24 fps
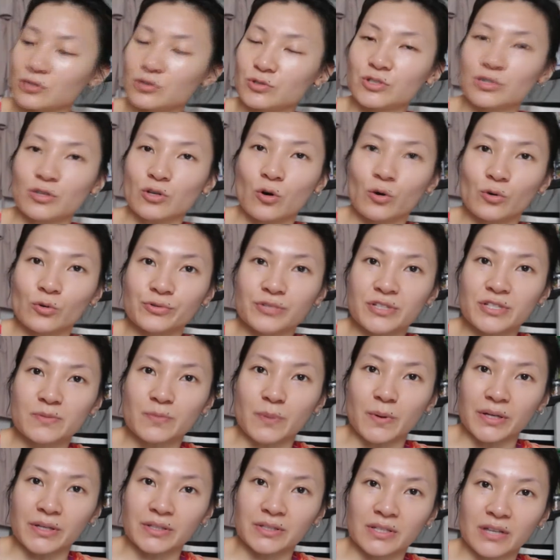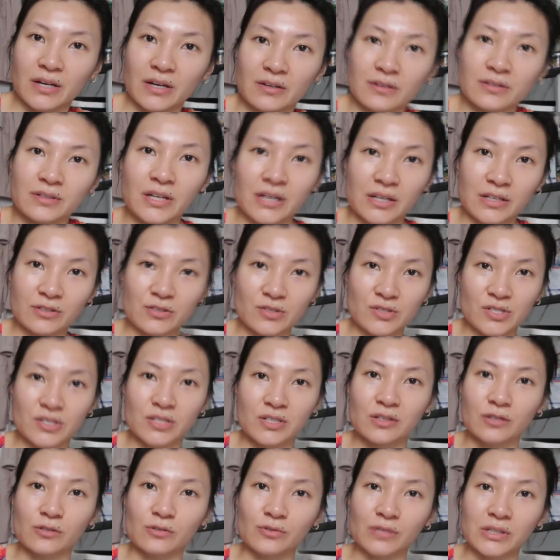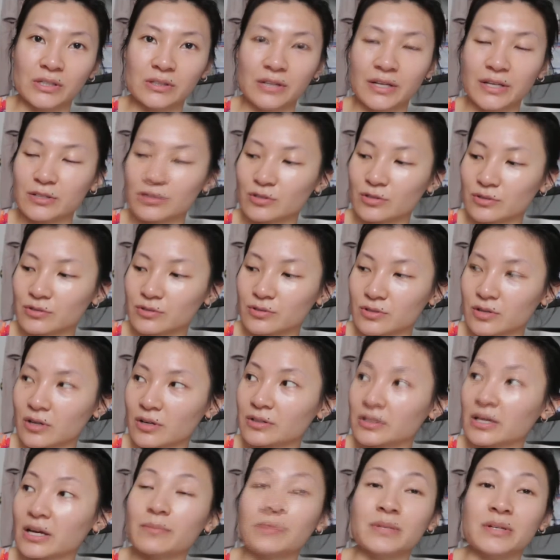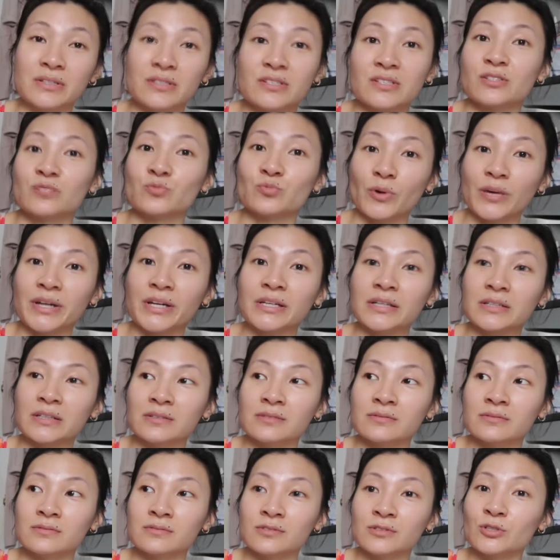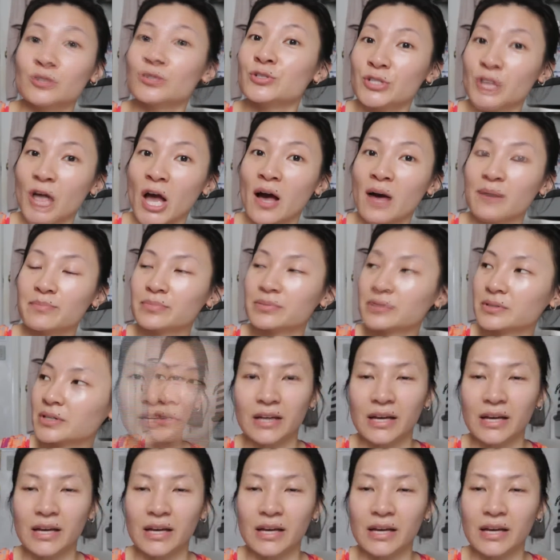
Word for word: You just hold this button down and you see the green light turns on. That means it's ready to zap.